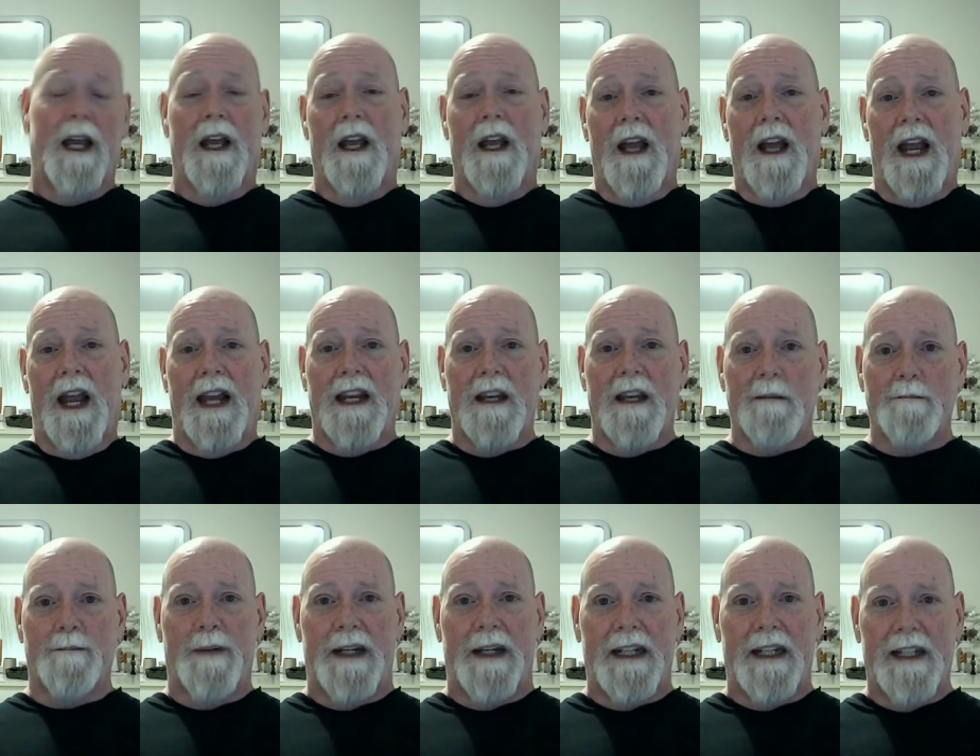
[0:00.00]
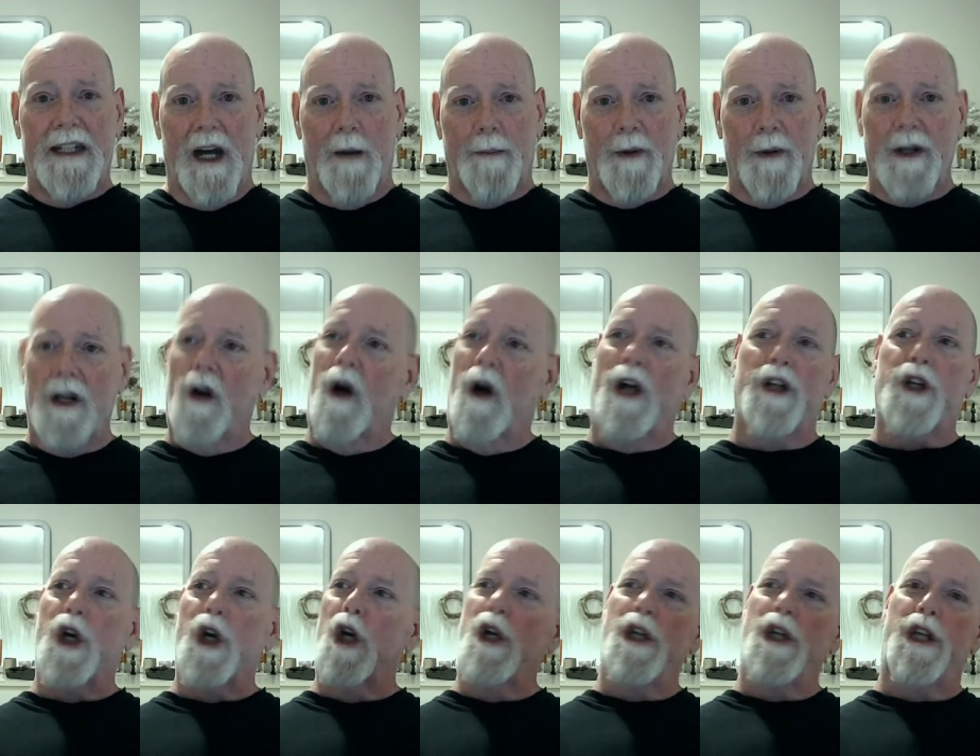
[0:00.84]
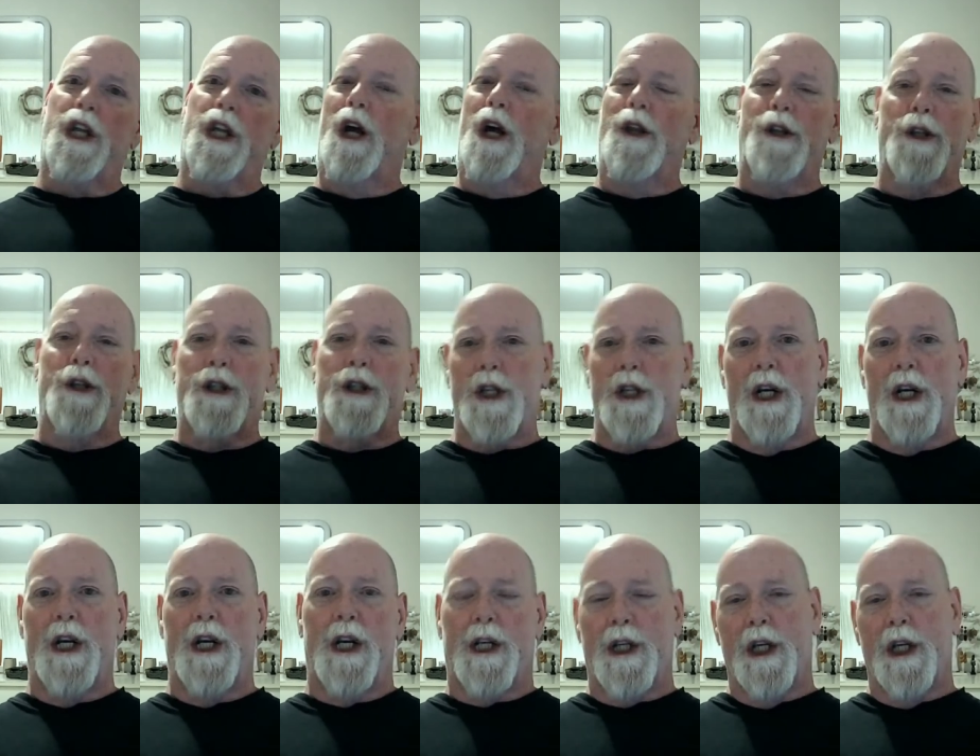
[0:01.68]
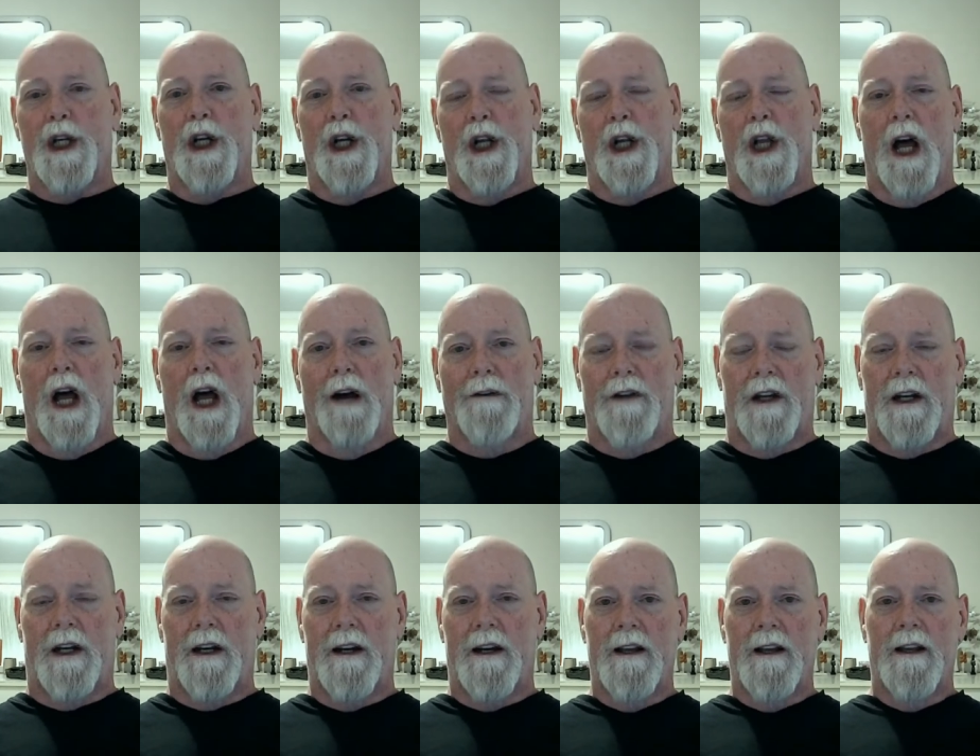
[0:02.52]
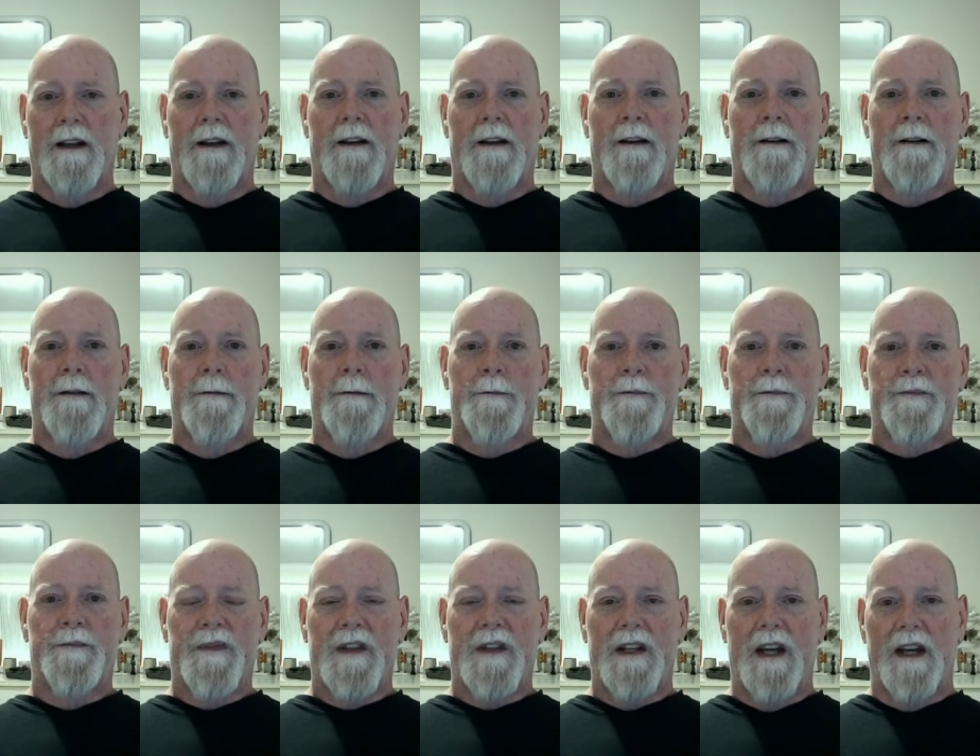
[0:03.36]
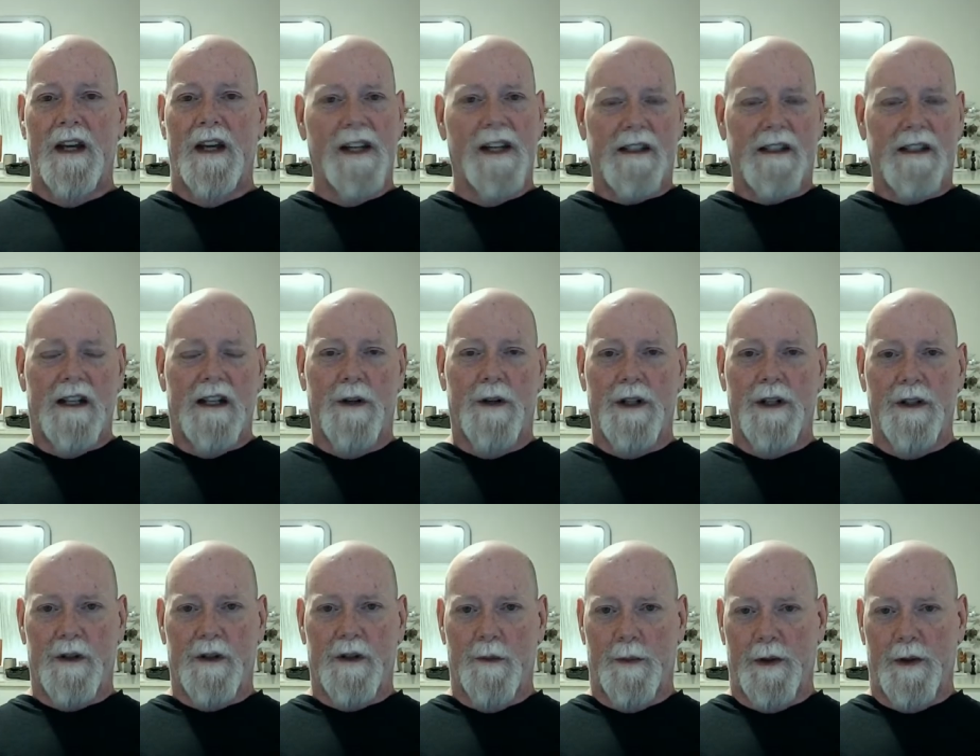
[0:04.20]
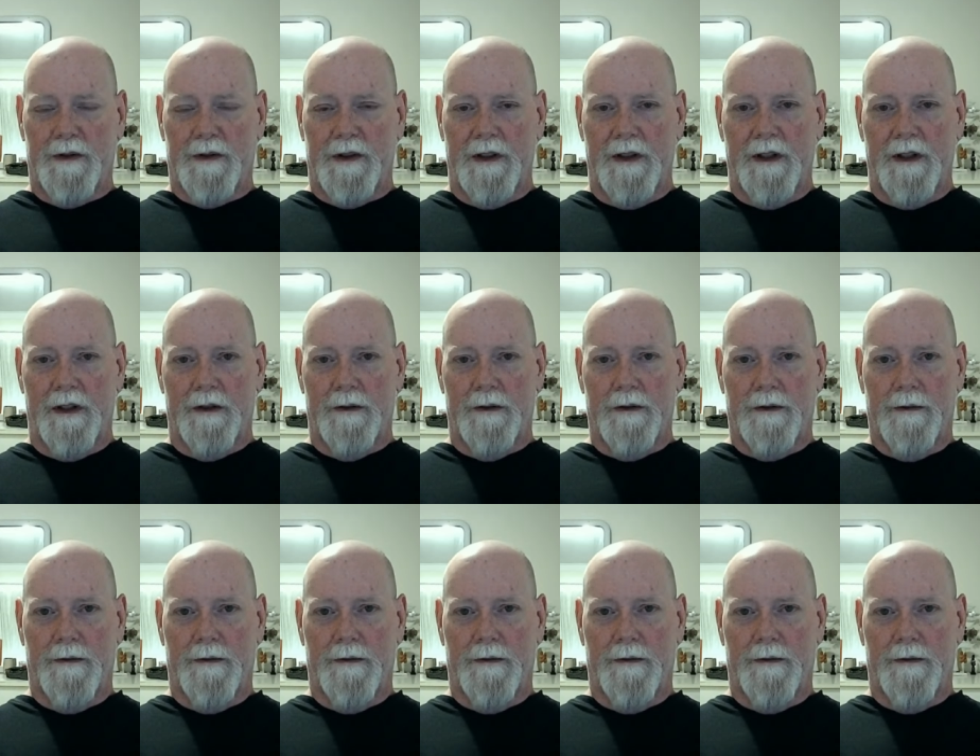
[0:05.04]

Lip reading: and get beat up and go, I turned the other cheek. Do you love it? Okay, that's not what you're supposed to do.